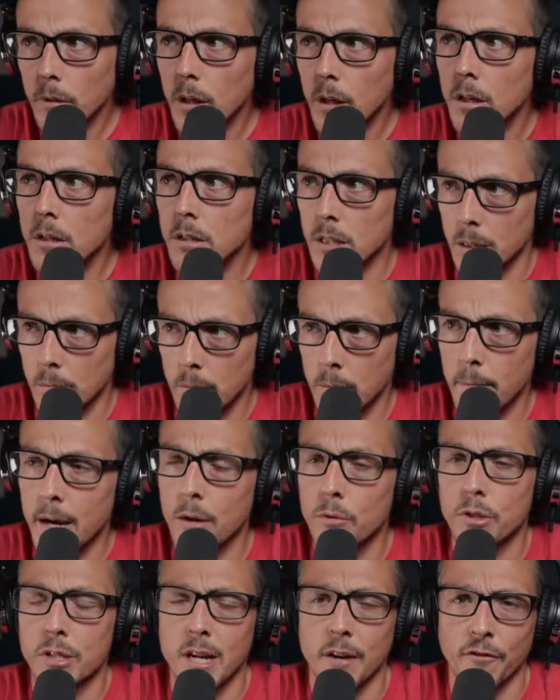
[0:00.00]
Sleeping bag
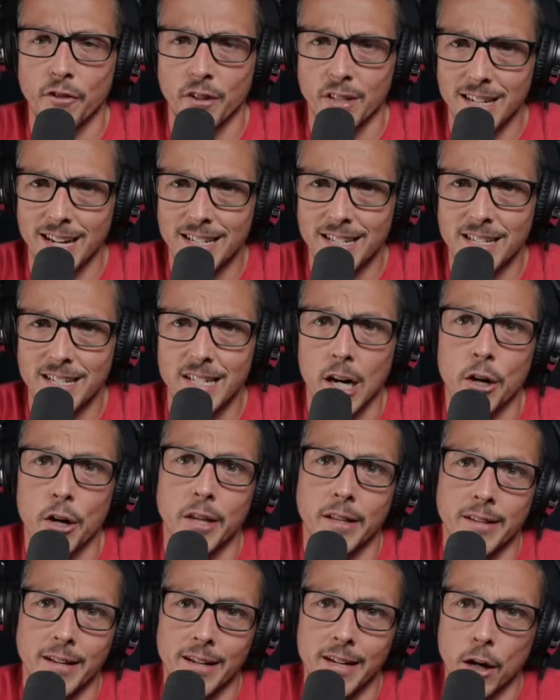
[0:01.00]
was definitely necessary. It
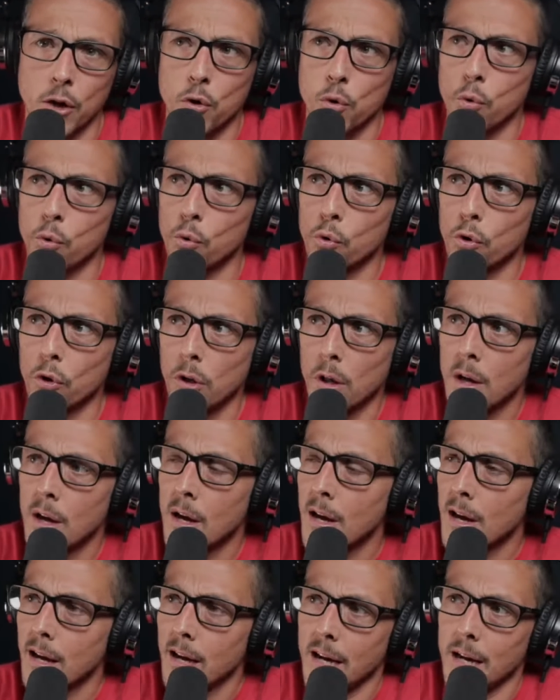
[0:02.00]
did get cool
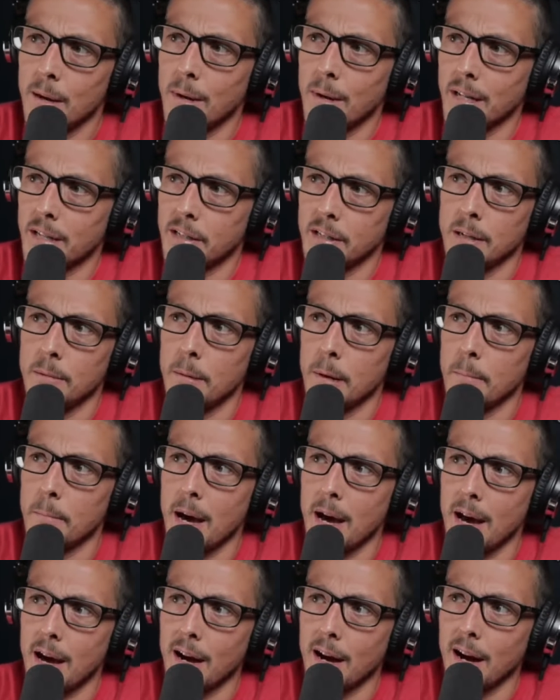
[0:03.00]
in my sleeping
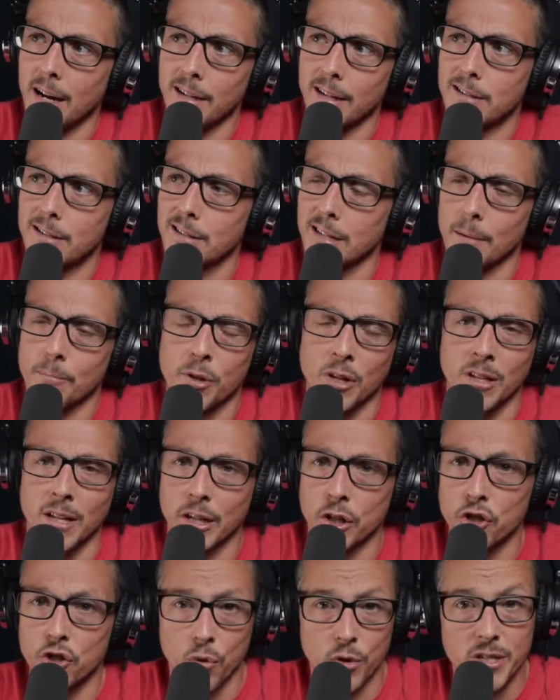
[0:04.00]
bag. I slept in like
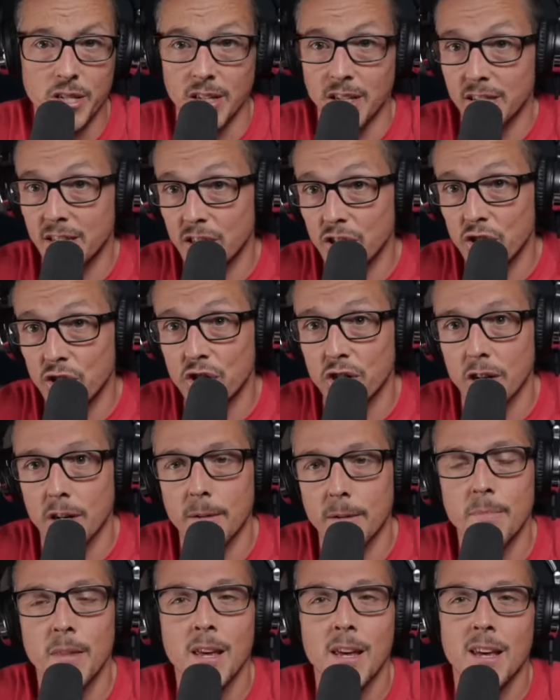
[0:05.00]
shorts and a t-shirt
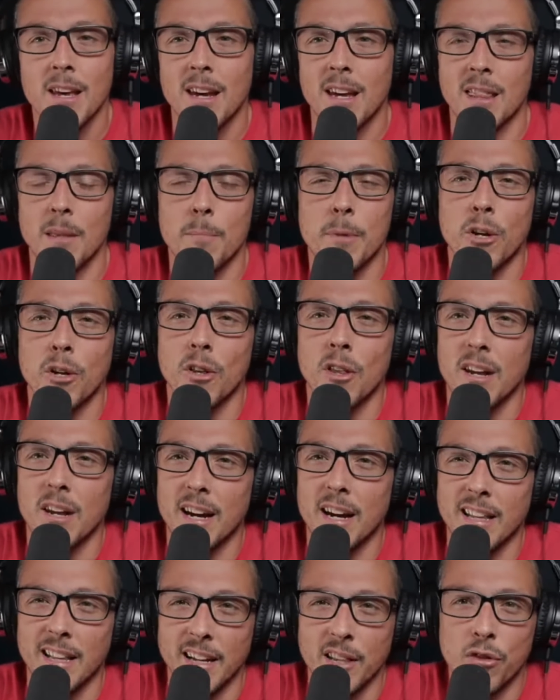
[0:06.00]
in the middle of the
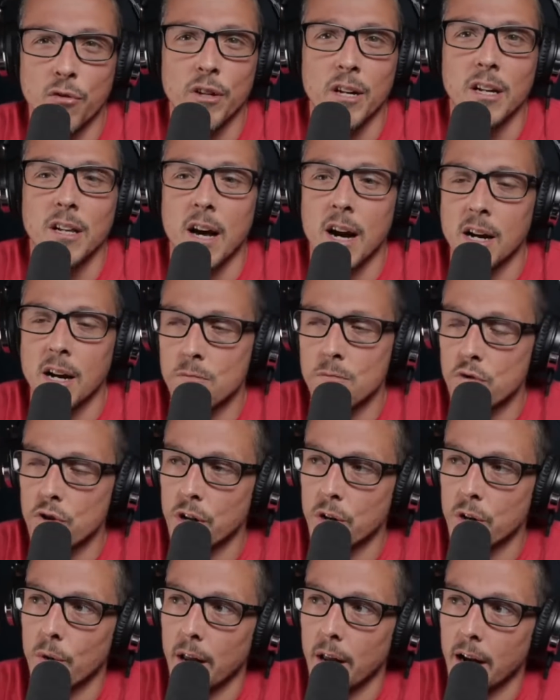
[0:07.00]
night, like 3 o'clock in the
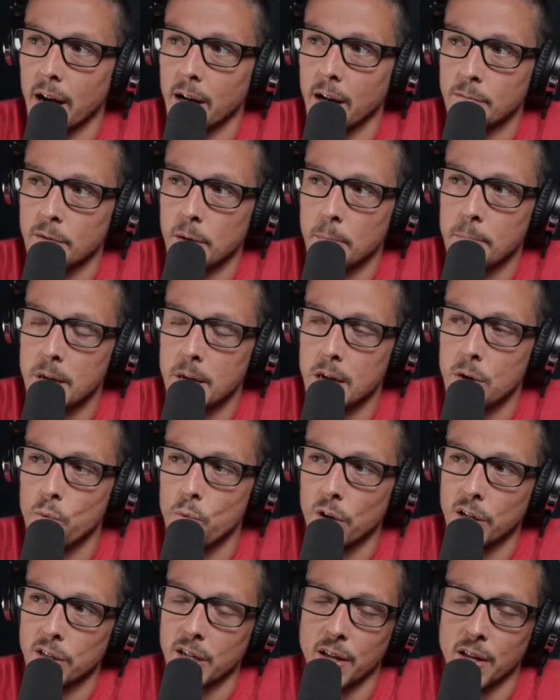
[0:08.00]
morning when I got up to pee
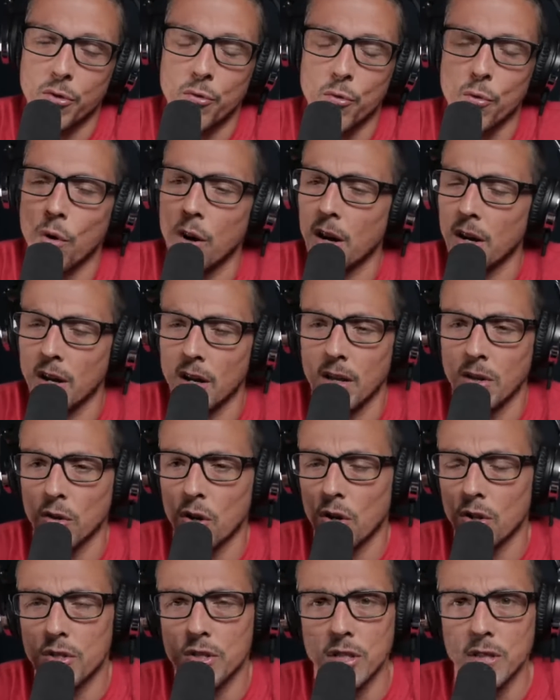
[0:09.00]
once. I threw on a
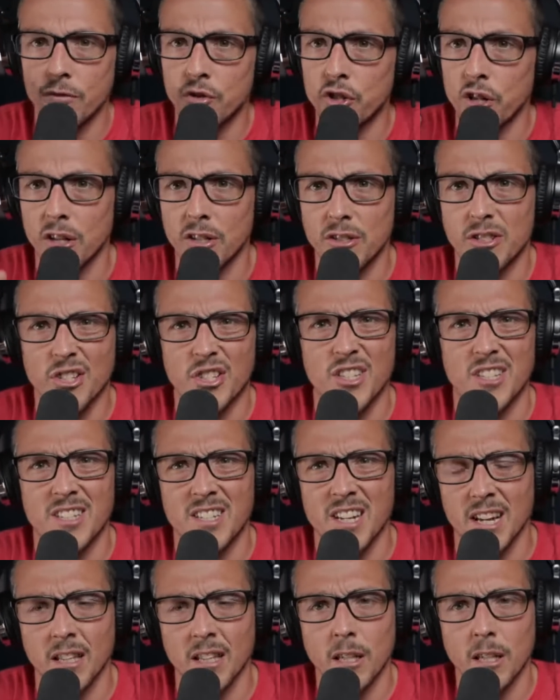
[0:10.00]
long sleeve shirt just to
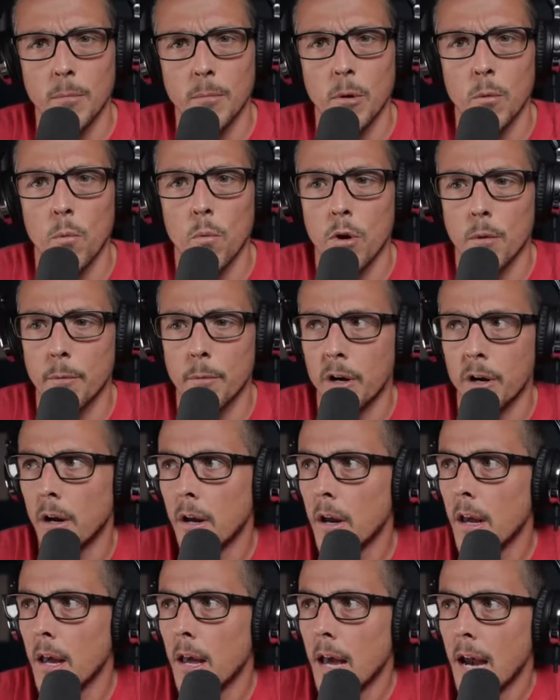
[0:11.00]
stay a little bit warmer.
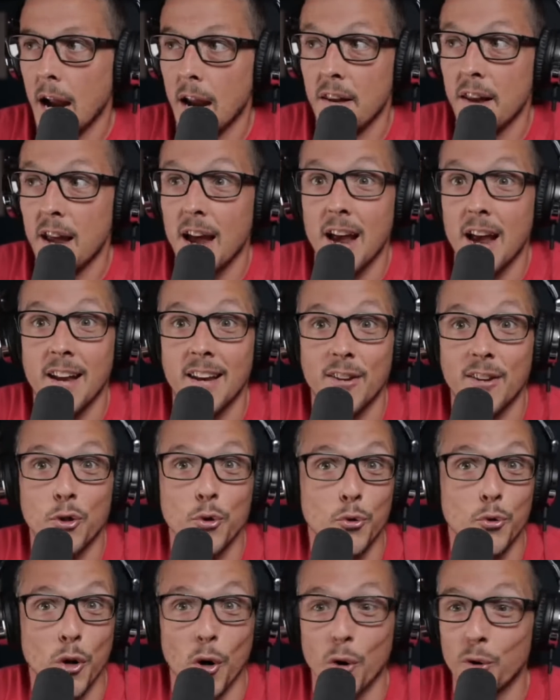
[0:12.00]
And then you
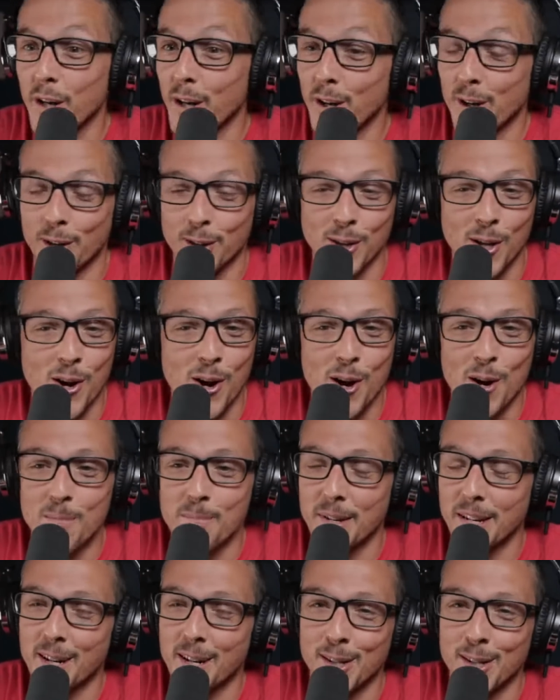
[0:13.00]
don't need an alarm
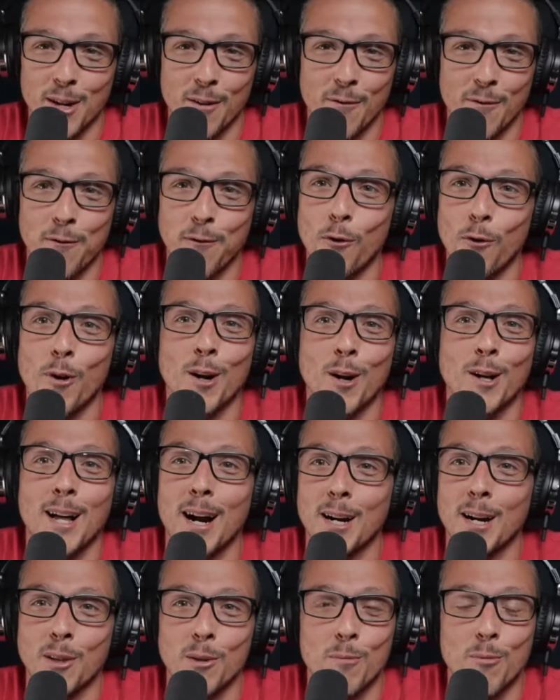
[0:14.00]
because at 4
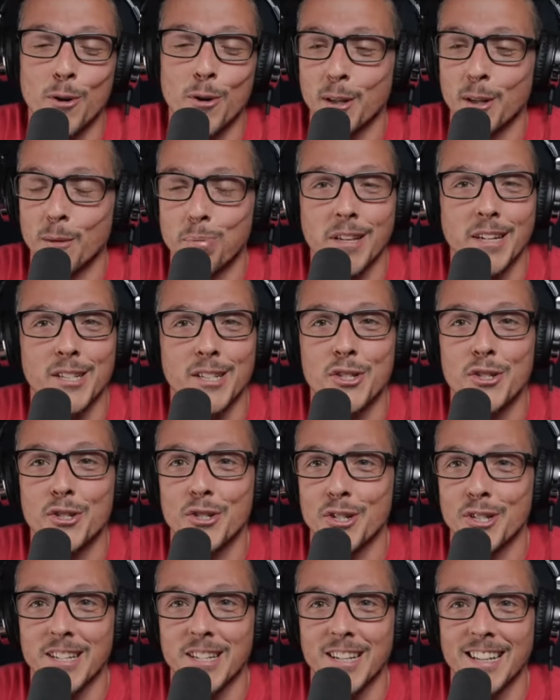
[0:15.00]
o'clock in the morning, the place
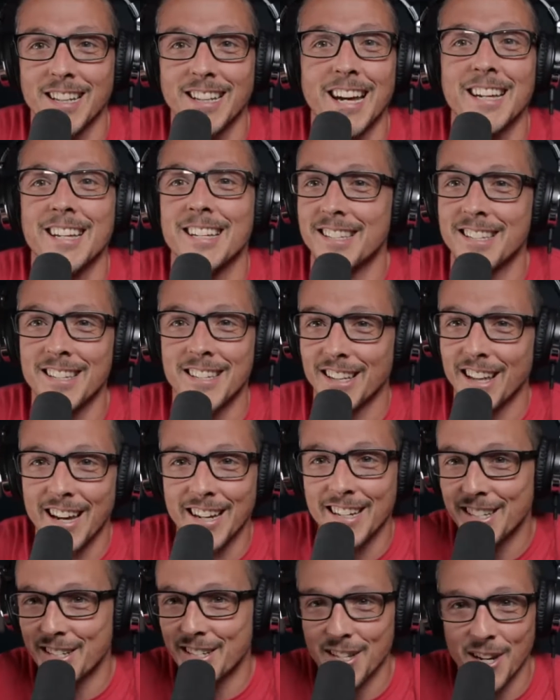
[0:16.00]
just
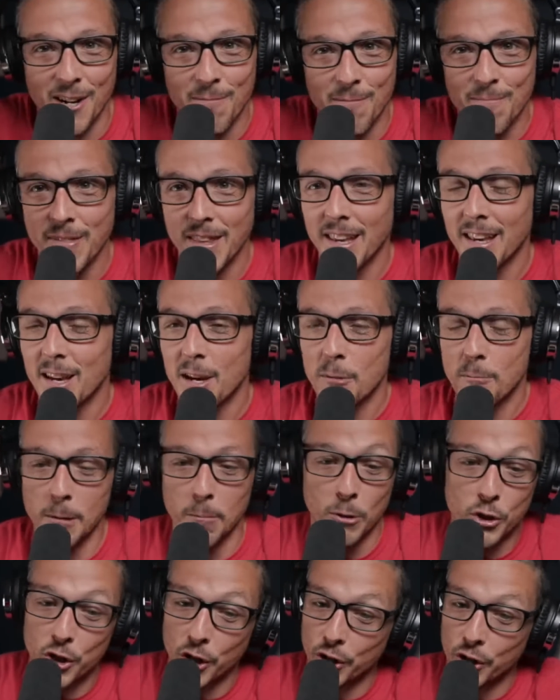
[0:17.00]
lightens up.
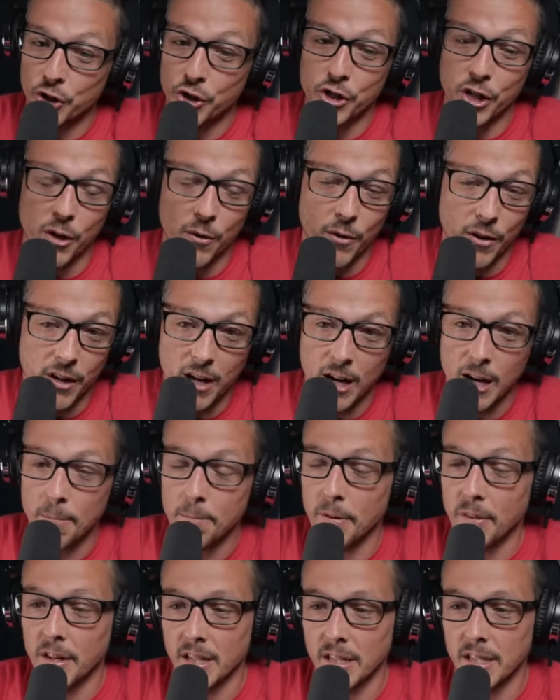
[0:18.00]
People start showing up
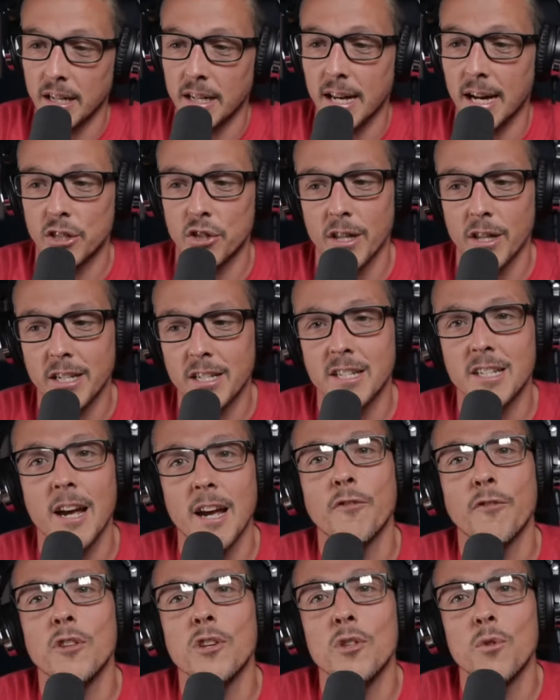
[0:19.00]
and things like that. So that's
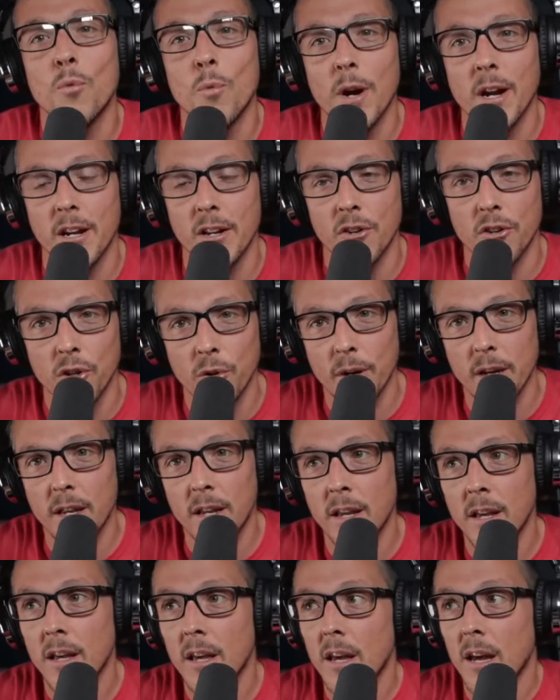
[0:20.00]
definitely the way to do it.
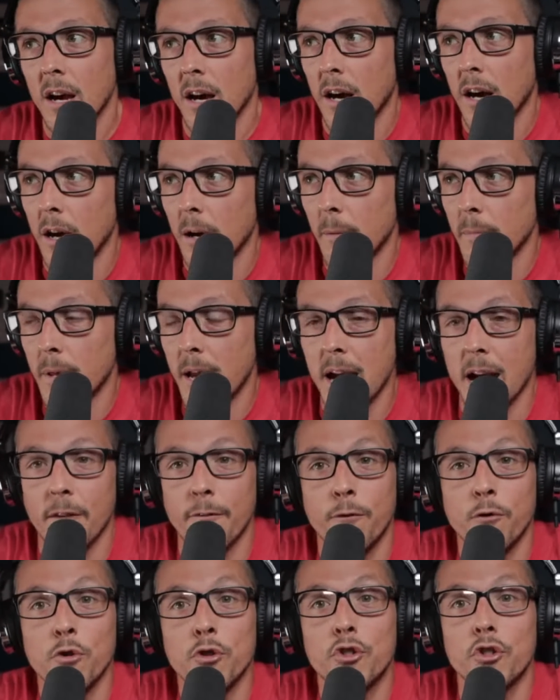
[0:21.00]
They had
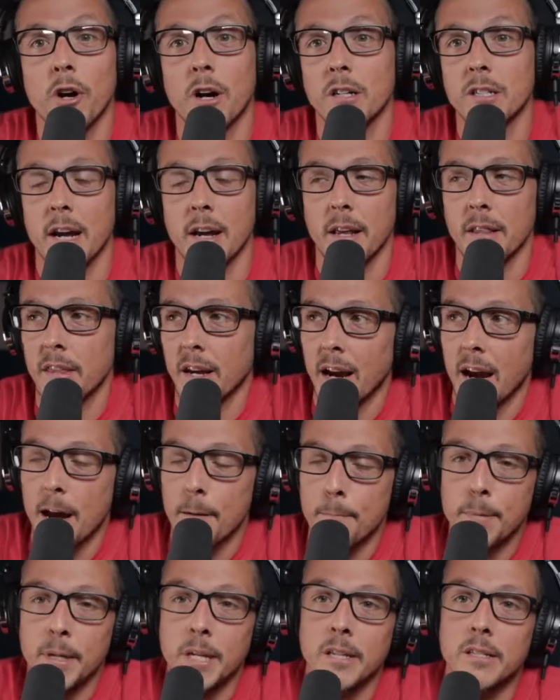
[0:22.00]
food trucks. I think I
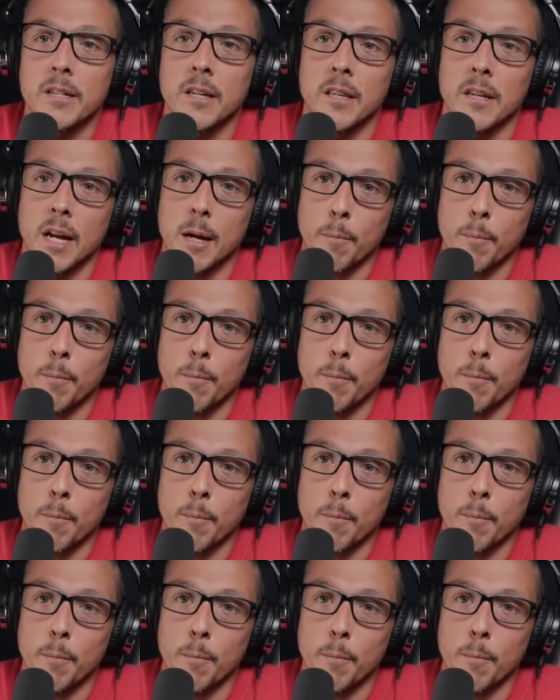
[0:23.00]
had pizza the night